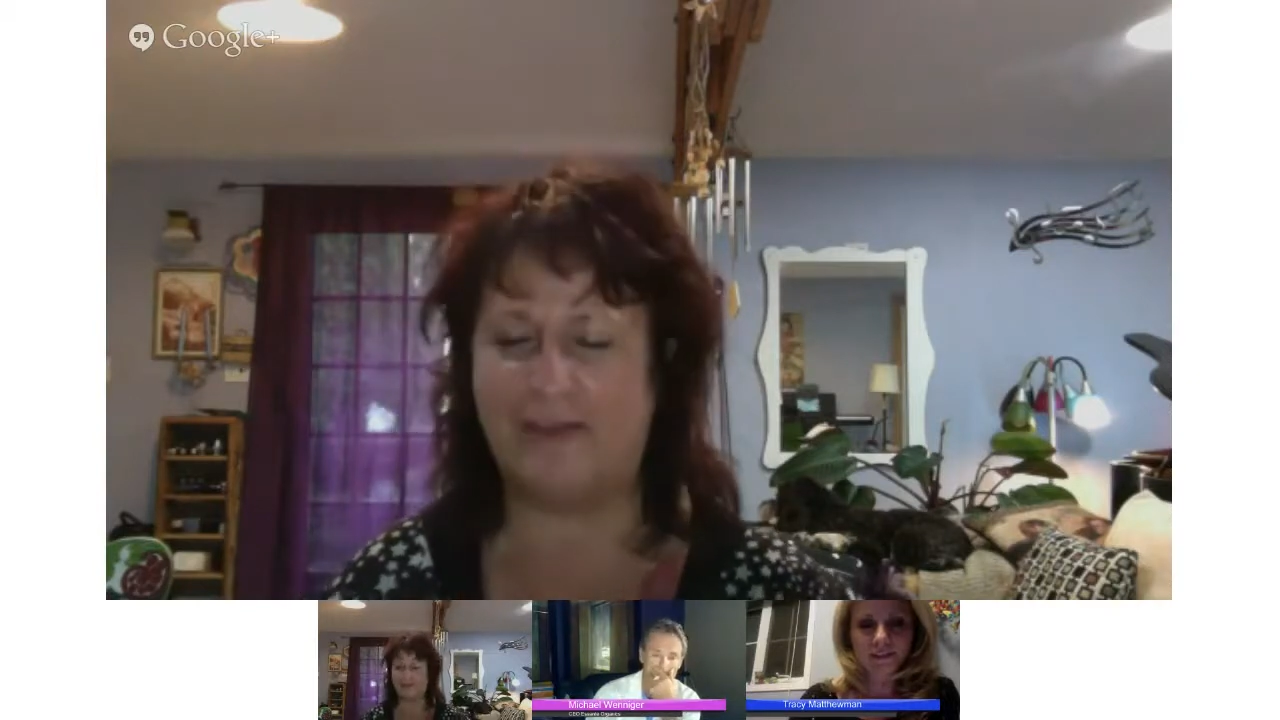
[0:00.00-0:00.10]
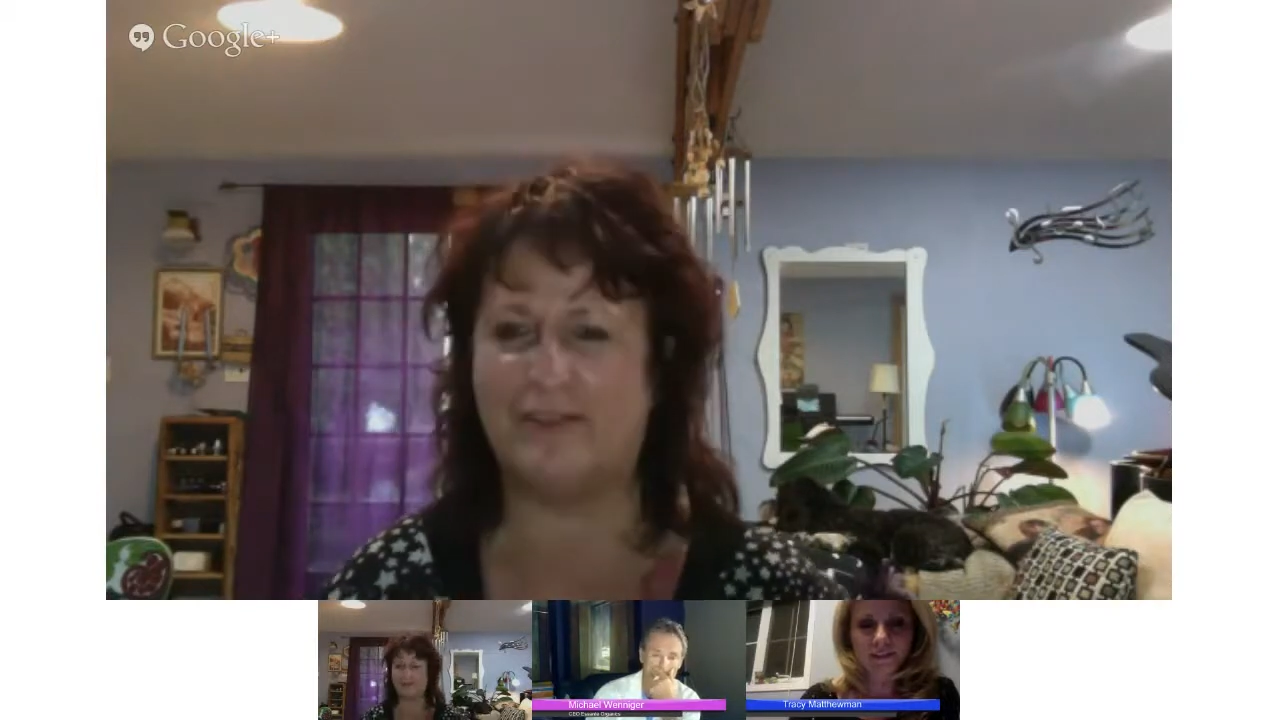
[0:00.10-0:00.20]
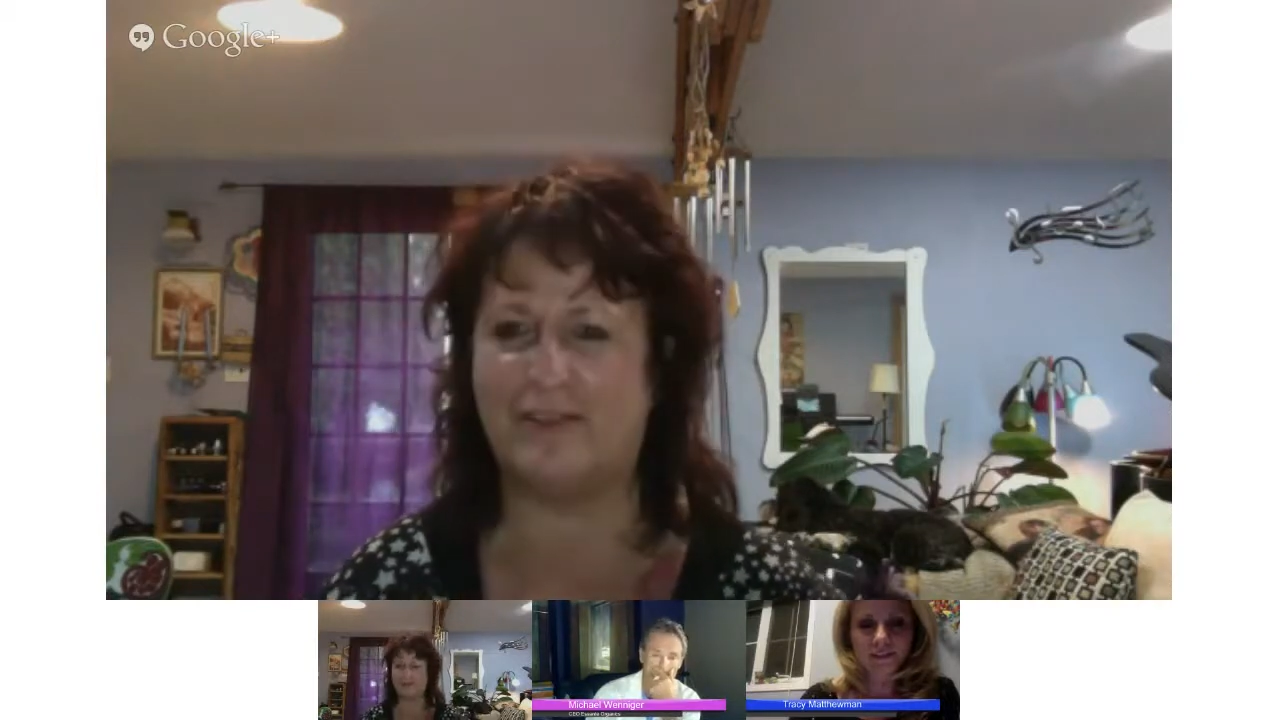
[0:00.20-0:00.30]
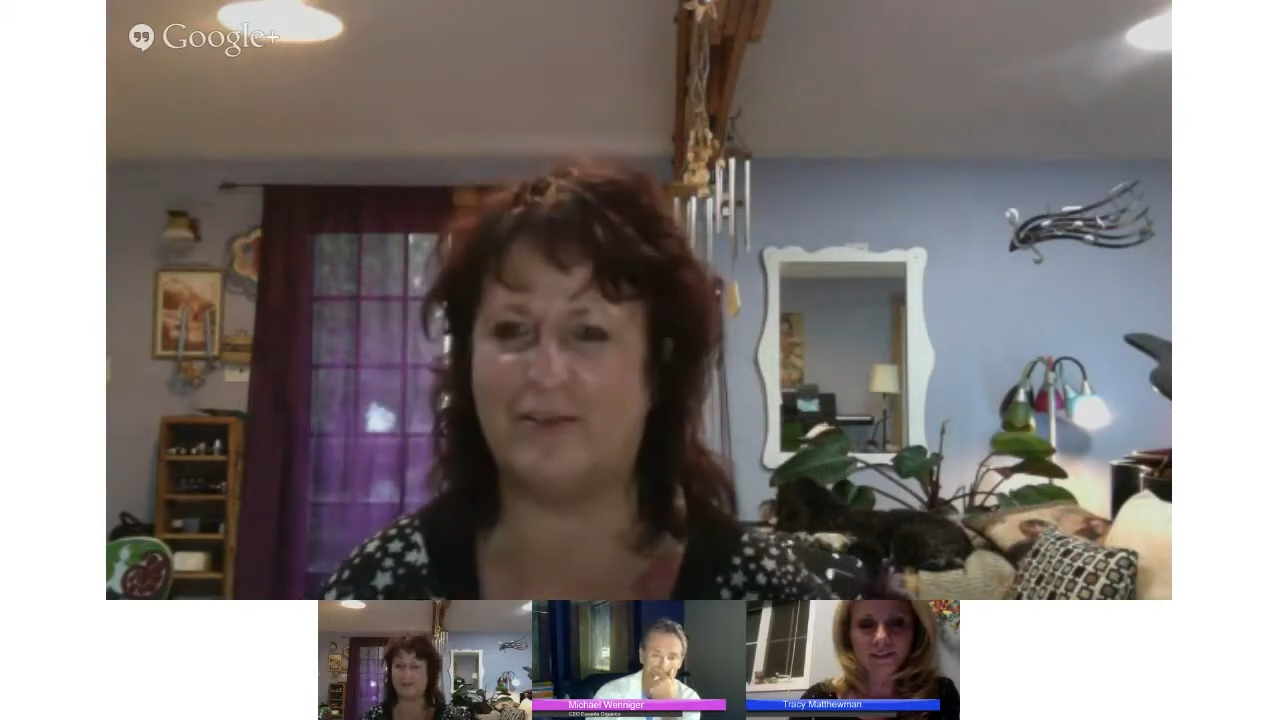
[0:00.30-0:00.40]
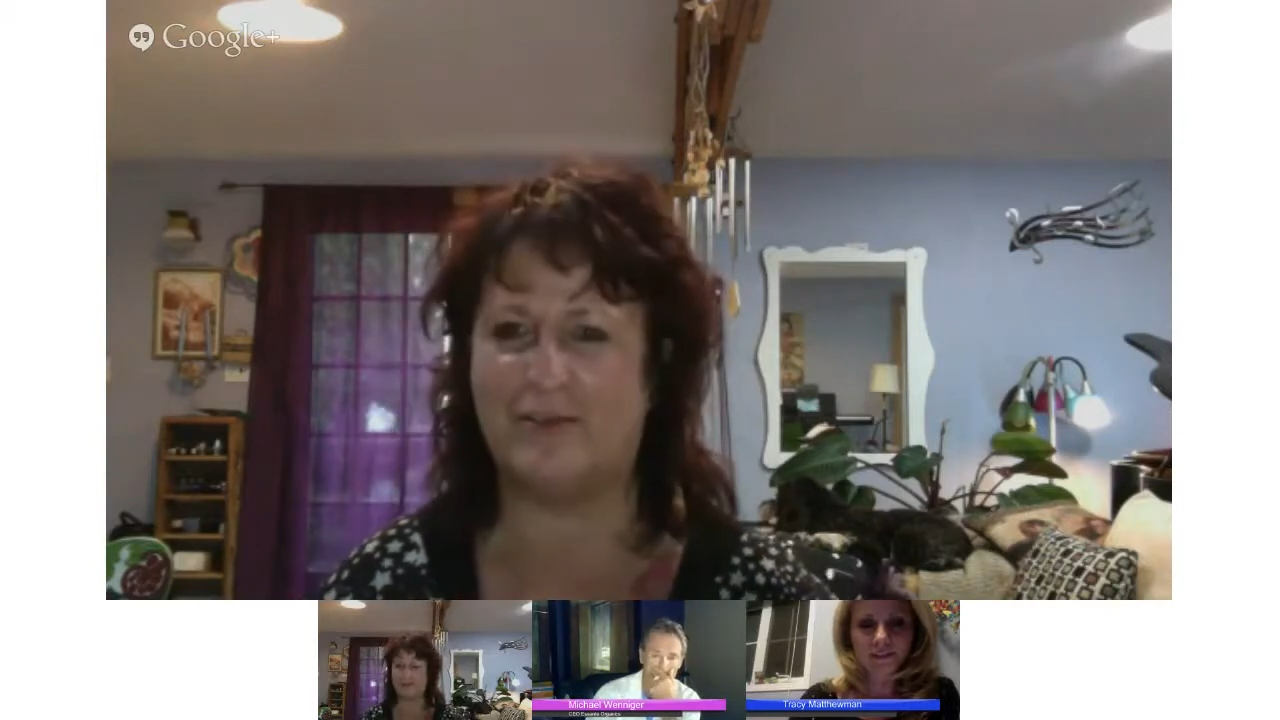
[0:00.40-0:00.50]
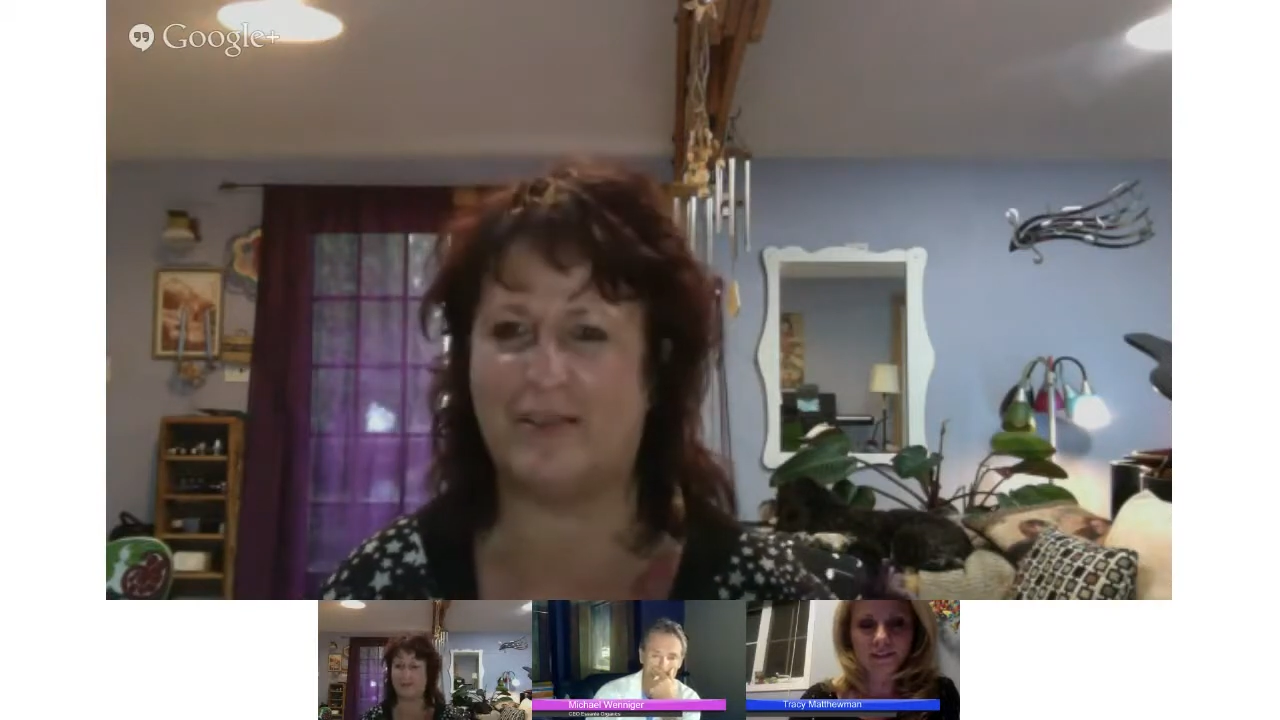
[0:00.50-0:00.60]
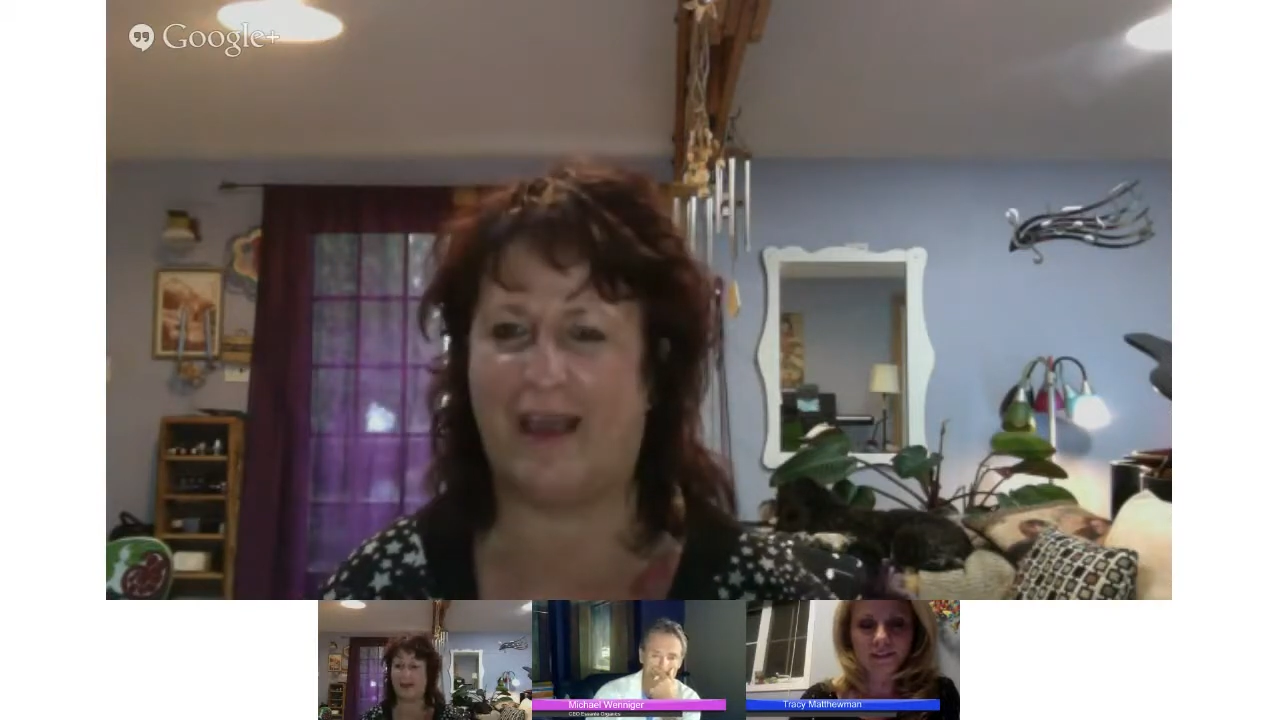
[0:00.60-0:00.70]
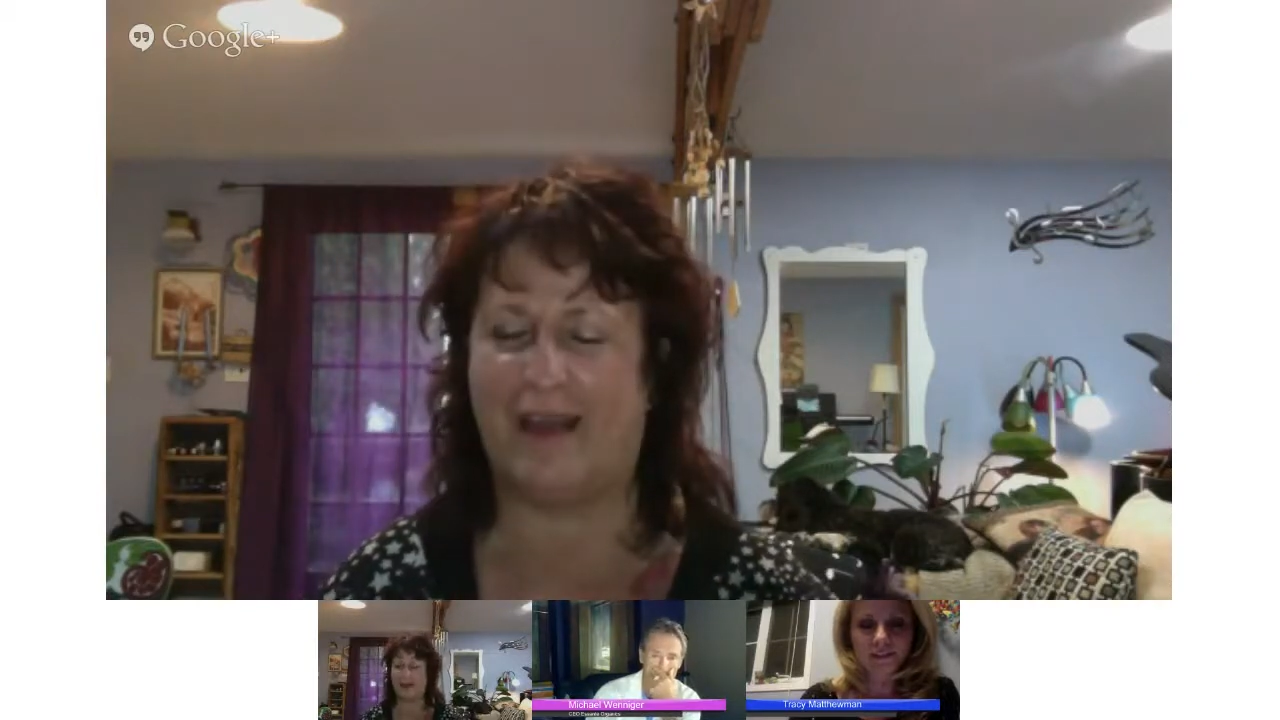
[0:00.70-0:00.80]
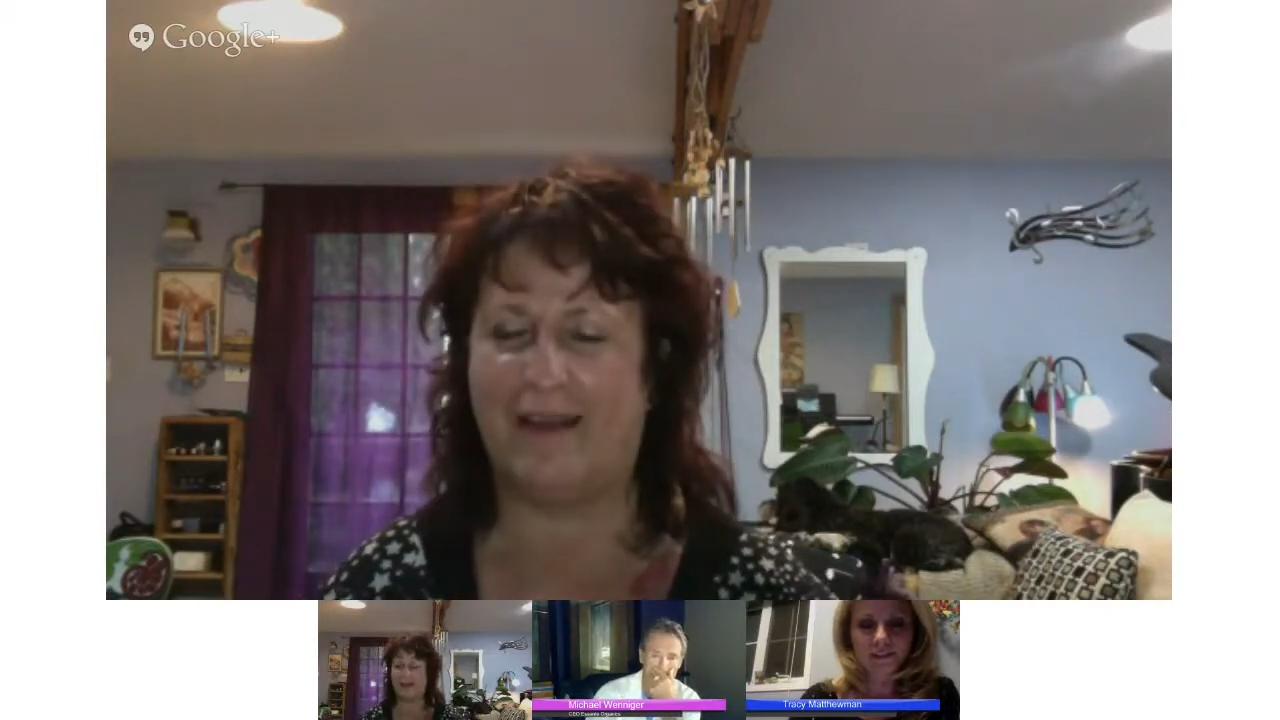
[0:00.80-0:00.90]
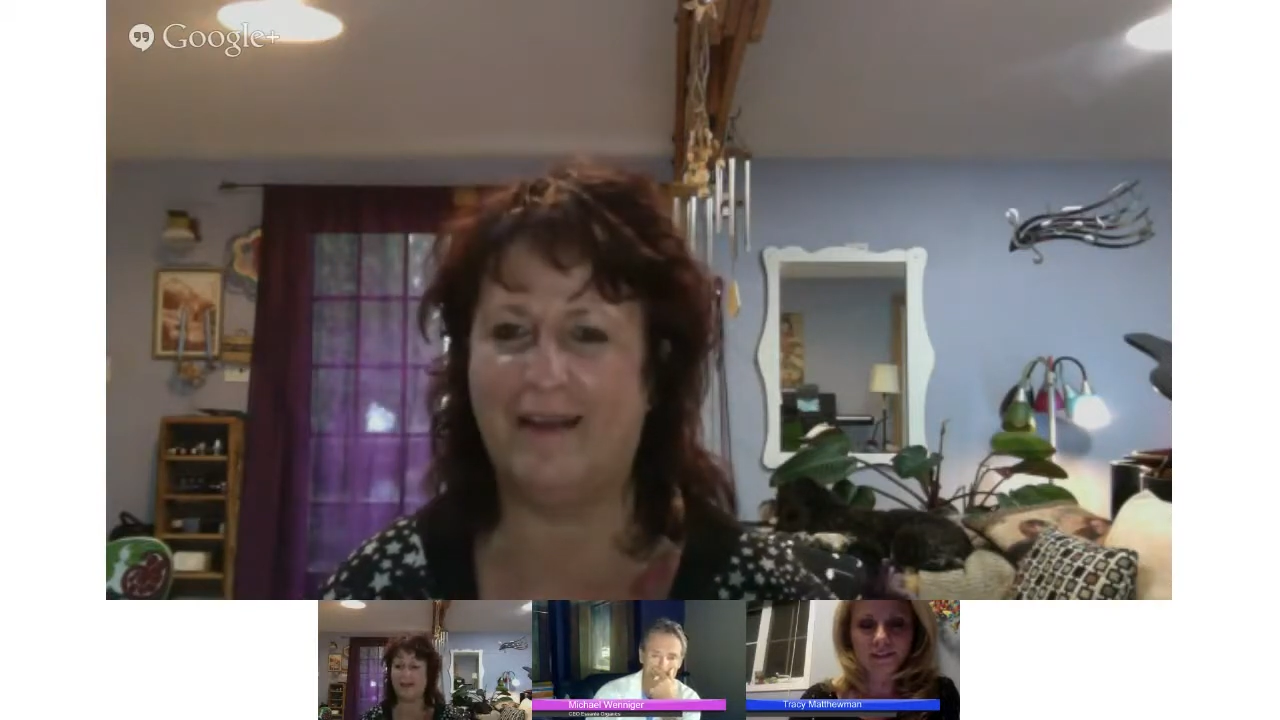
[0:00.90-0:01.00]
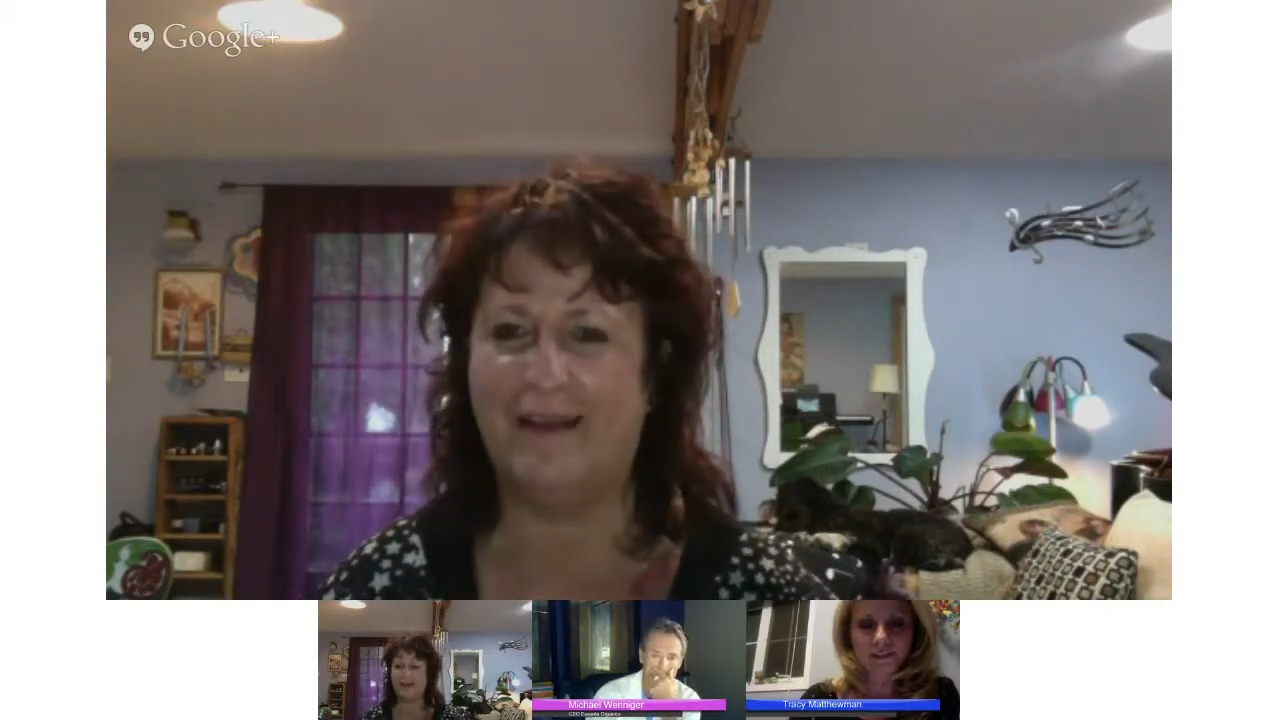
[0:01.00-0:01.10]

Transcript: I just used that.